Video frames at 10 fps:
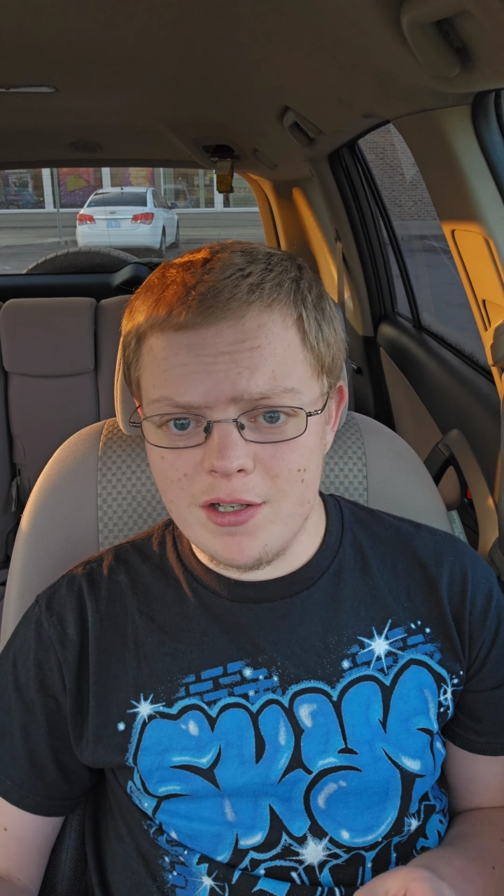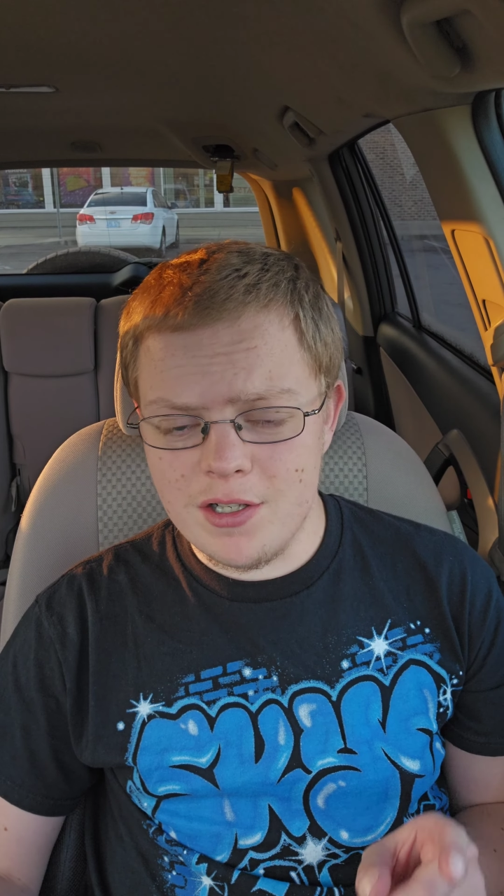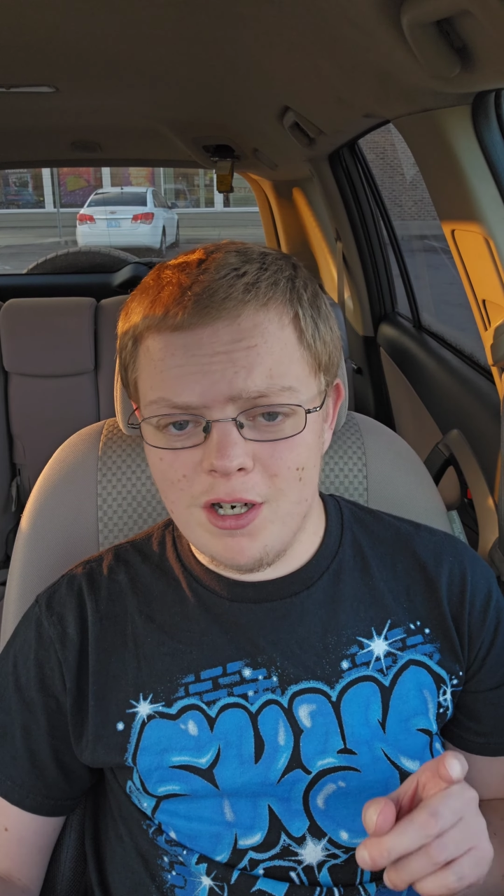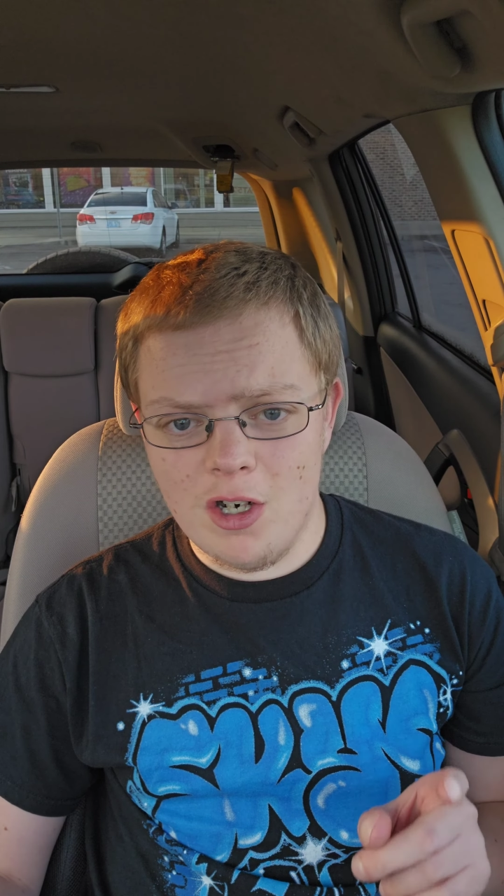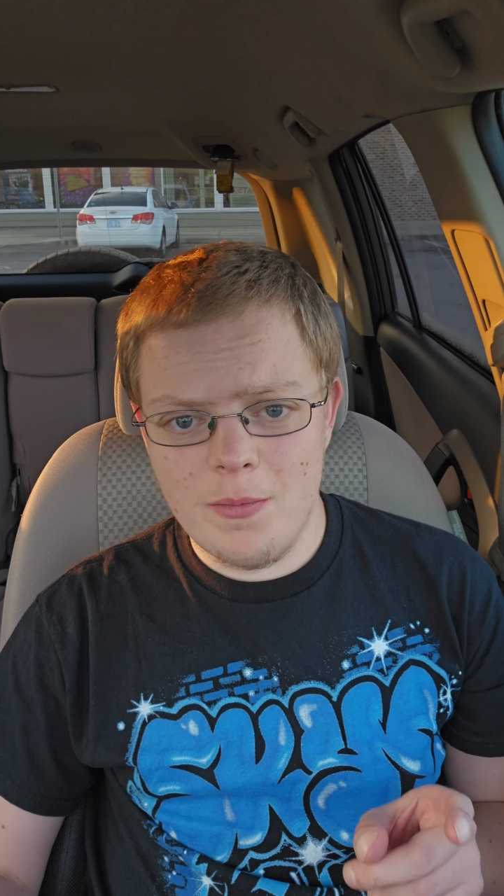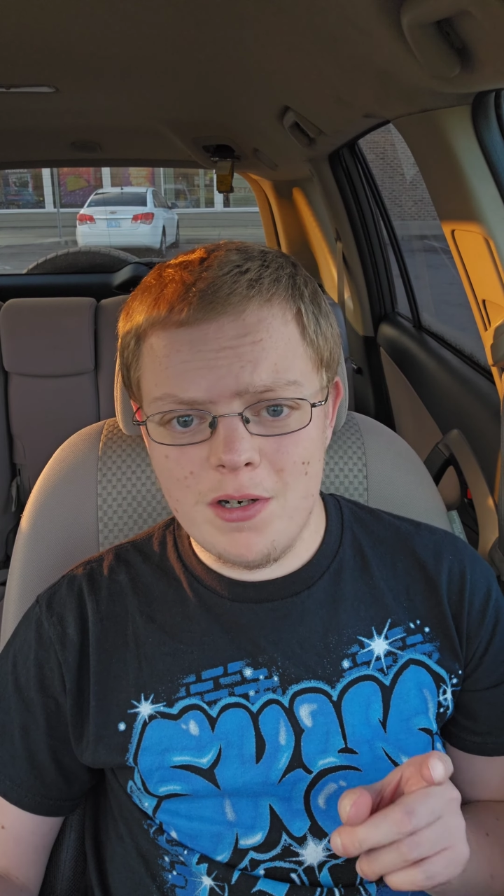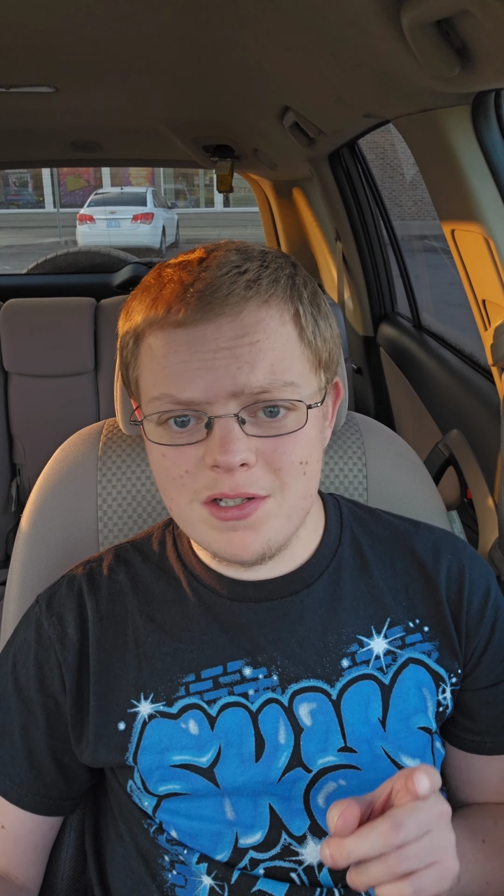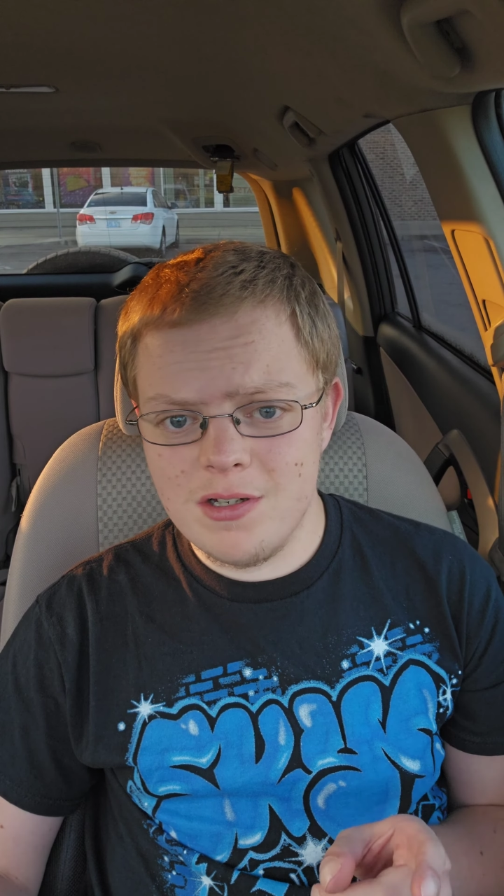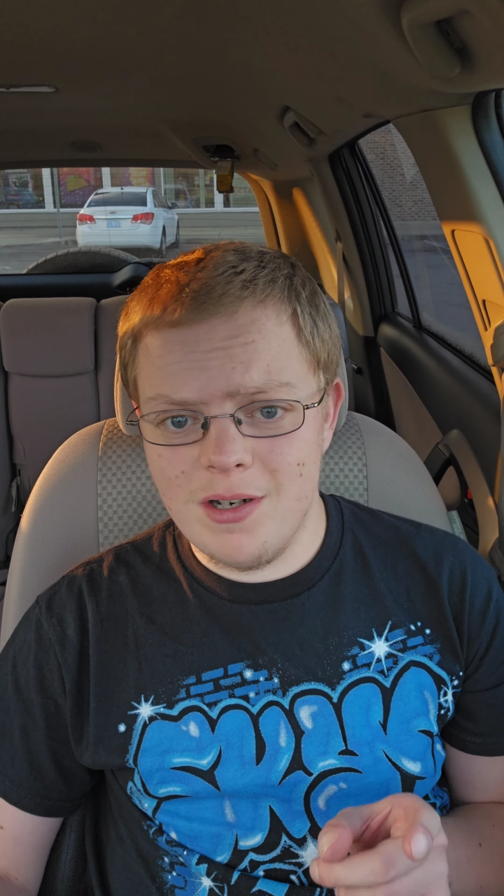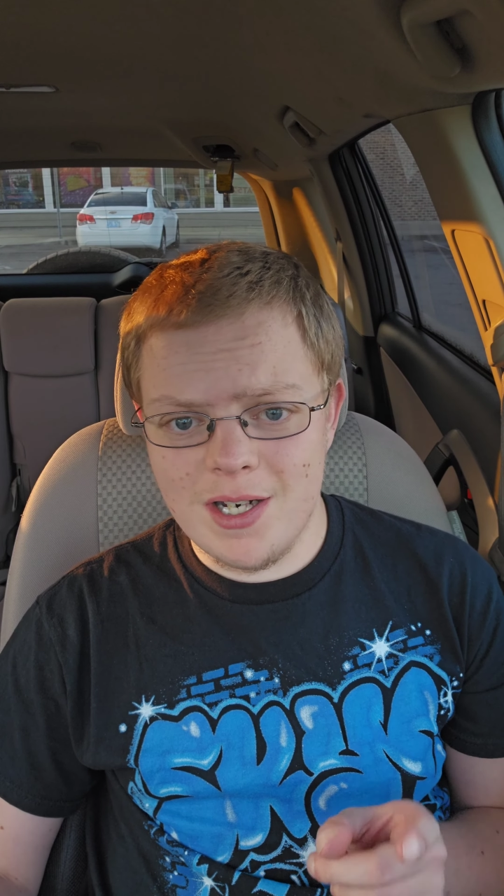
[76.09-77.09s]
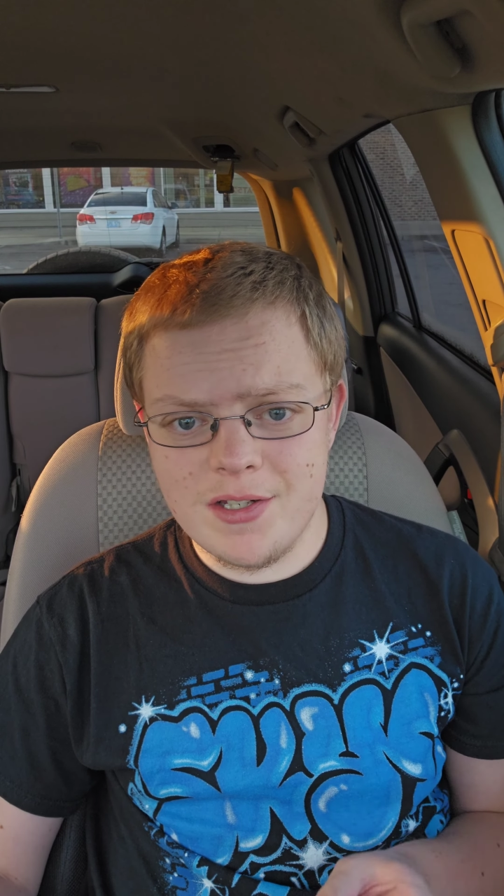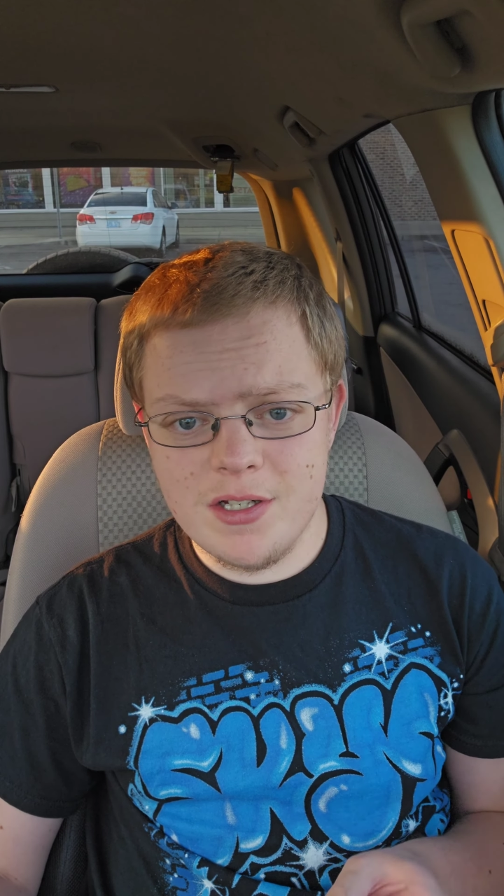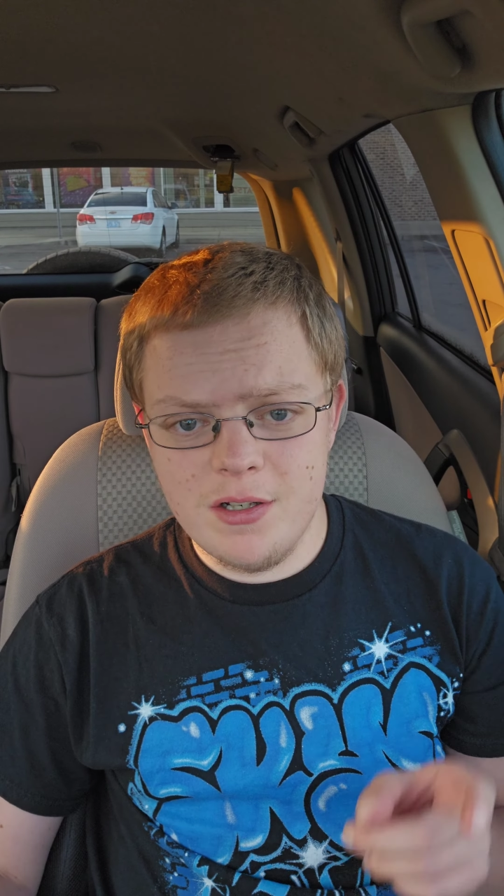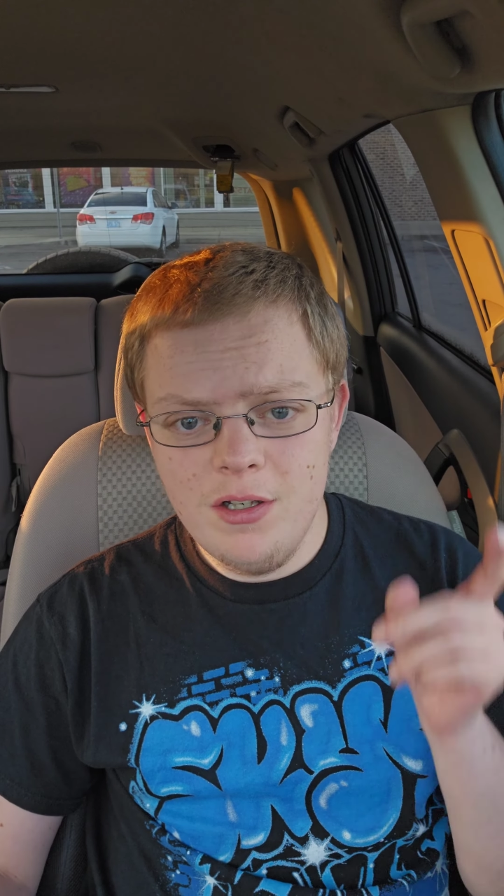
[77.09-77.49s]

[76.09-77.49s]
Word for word: your Taco Bell still has it,